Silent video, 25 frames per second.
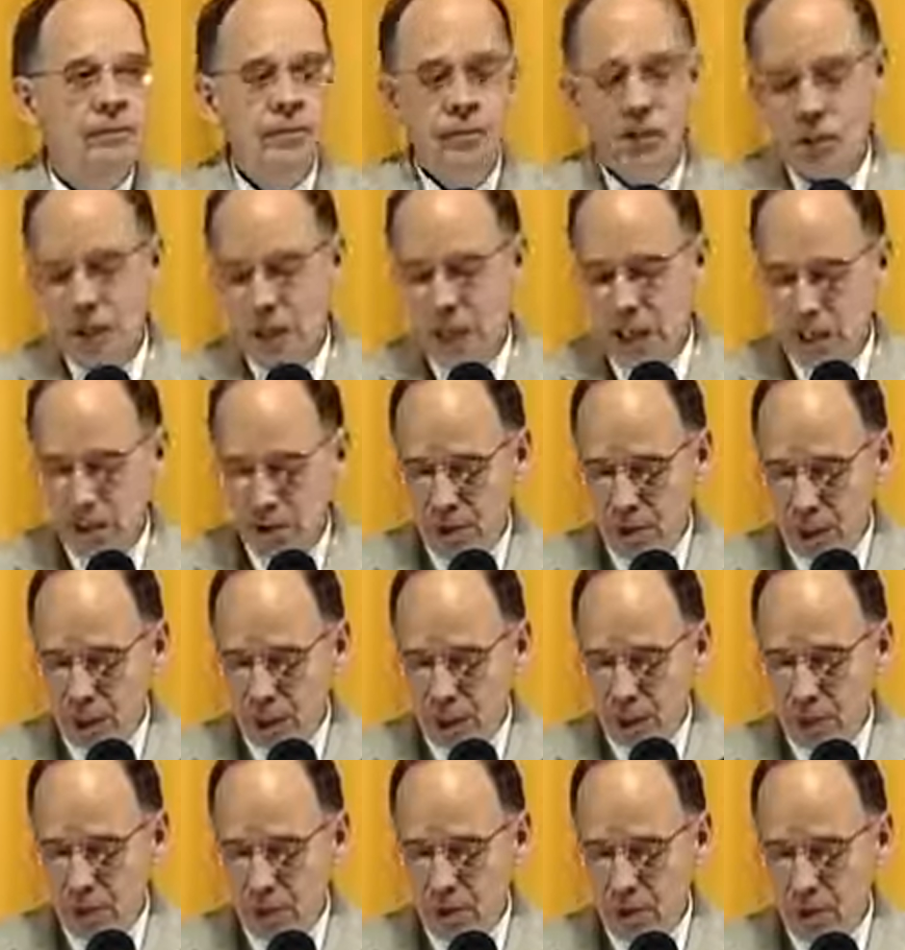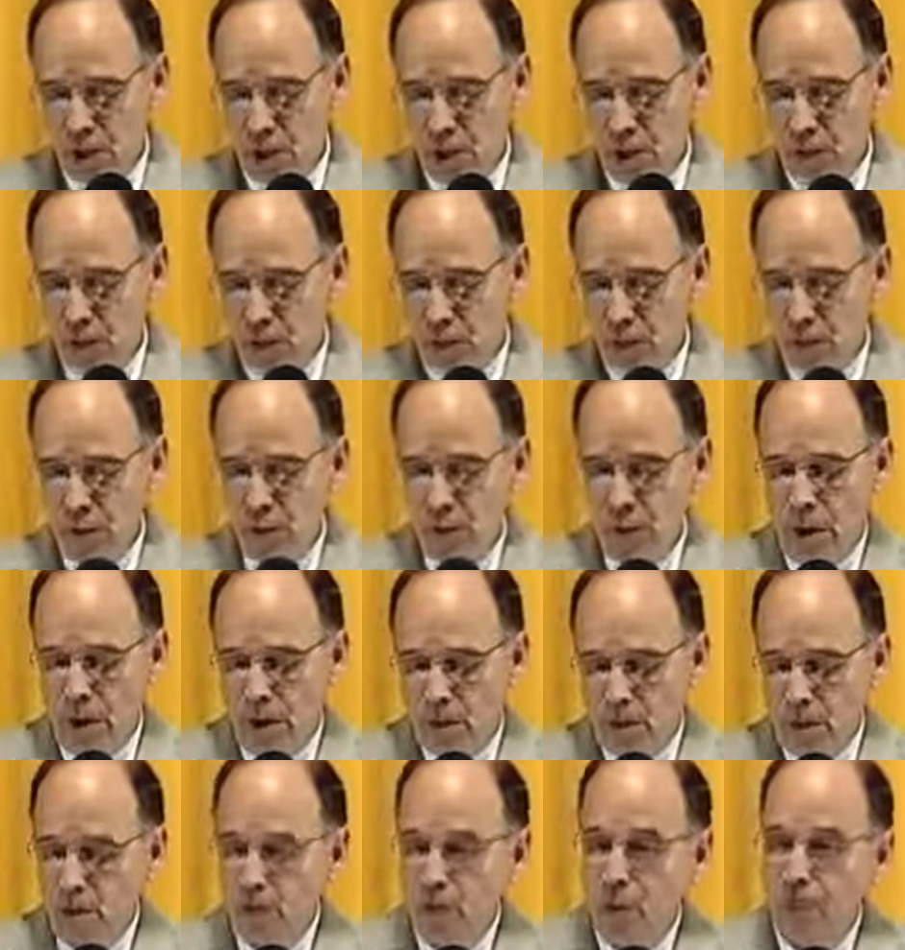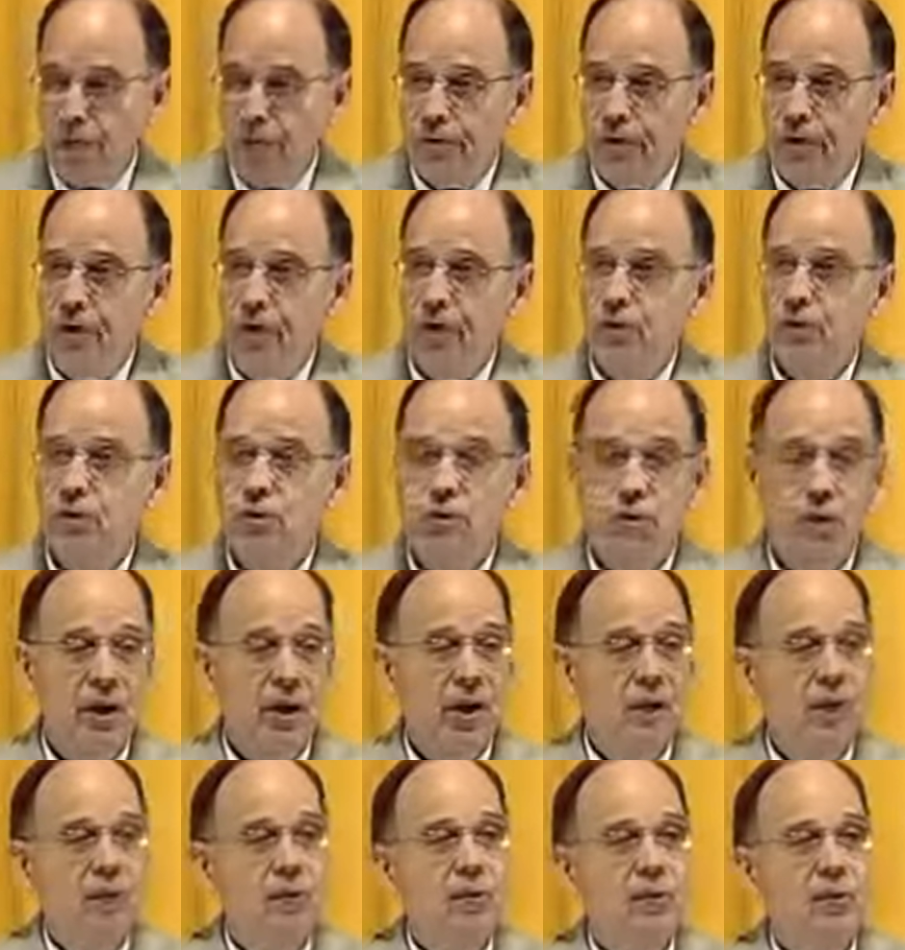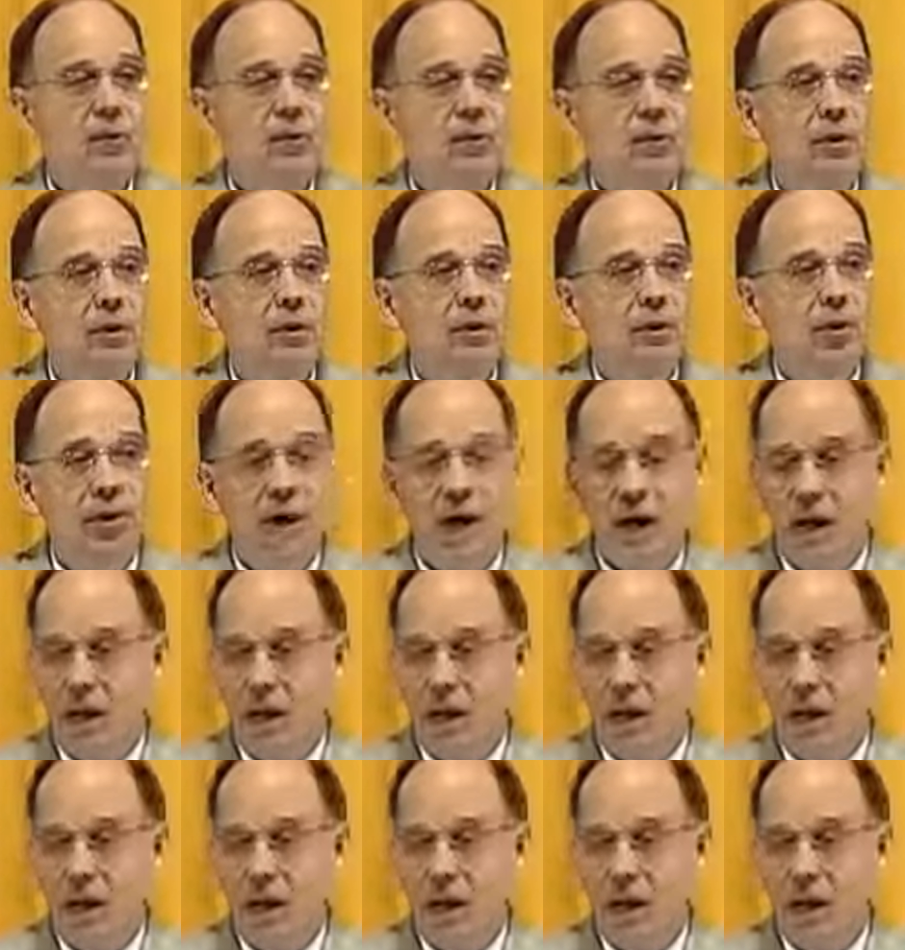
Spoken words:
Today, studies show that there are probably more frustrated women and more